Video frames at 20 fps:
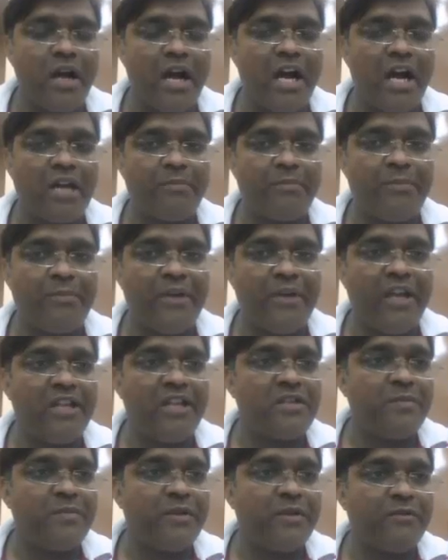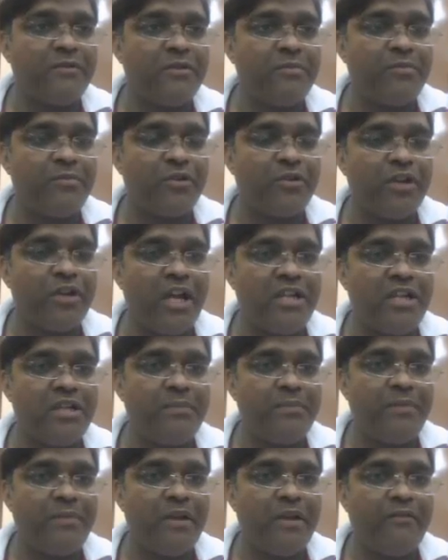are placed between polarizer
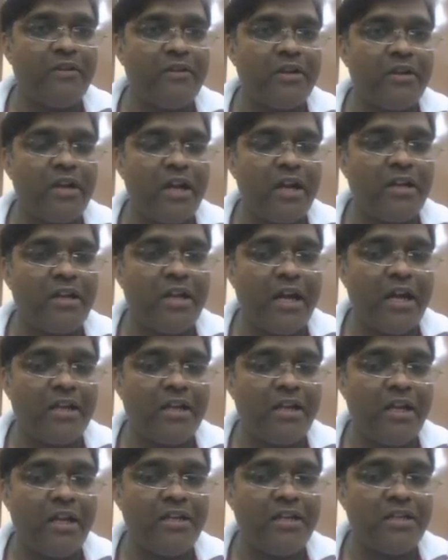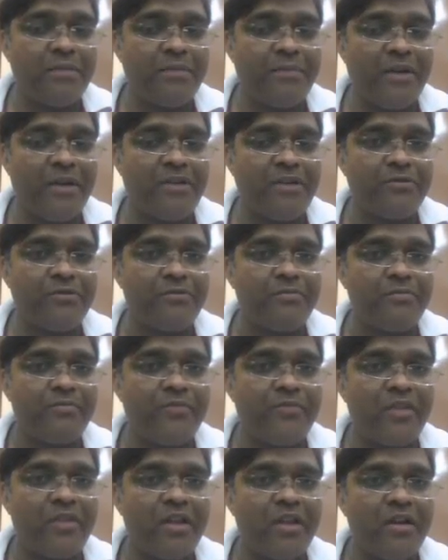P1 and analyzer P2.
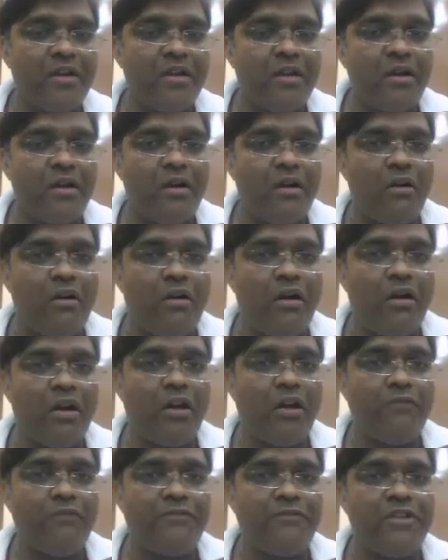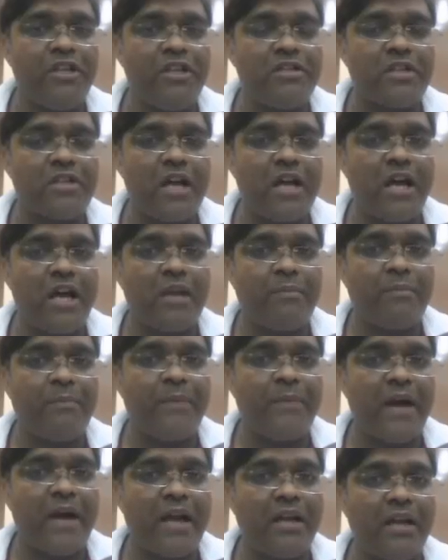All of these are
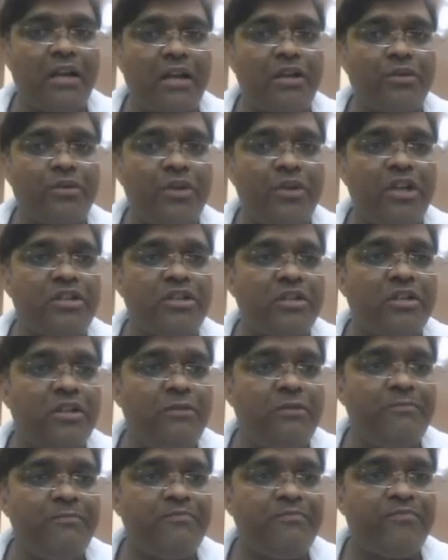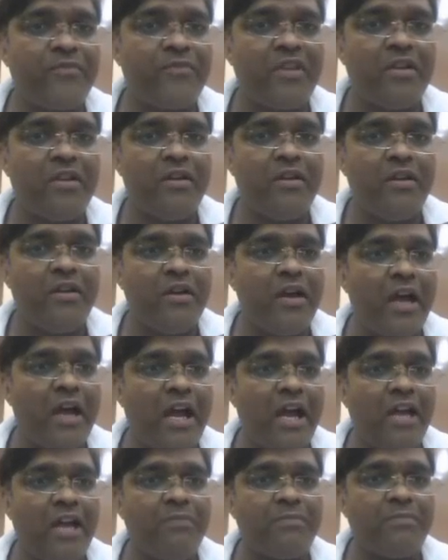parallel to each other
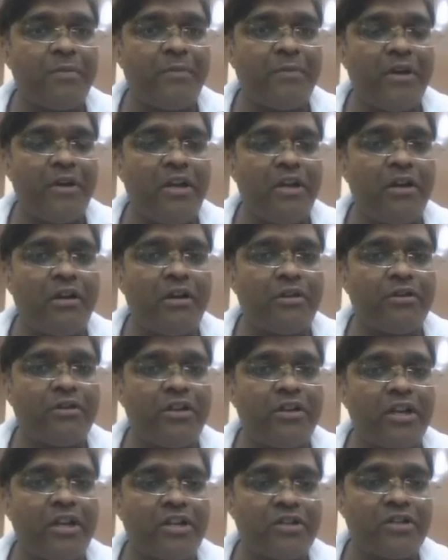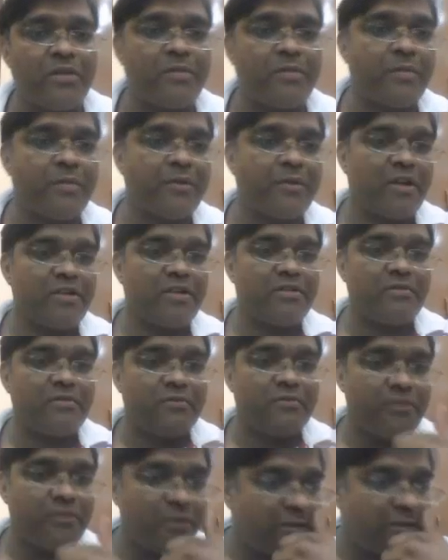and perpendicular to direction of propagation.
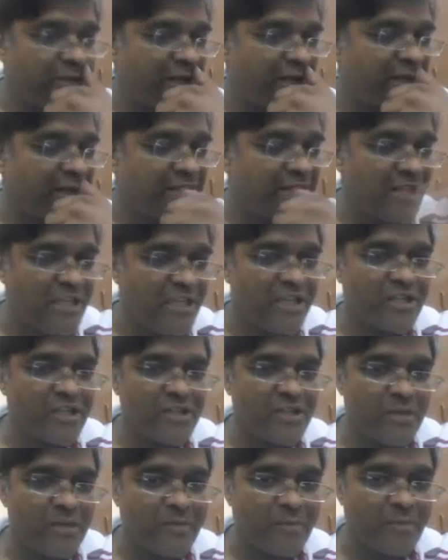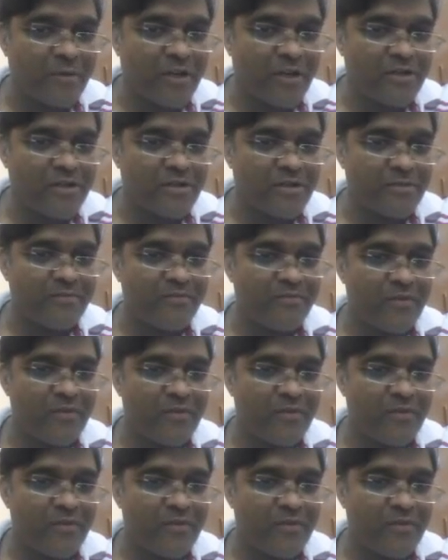Z is the direction of propagation.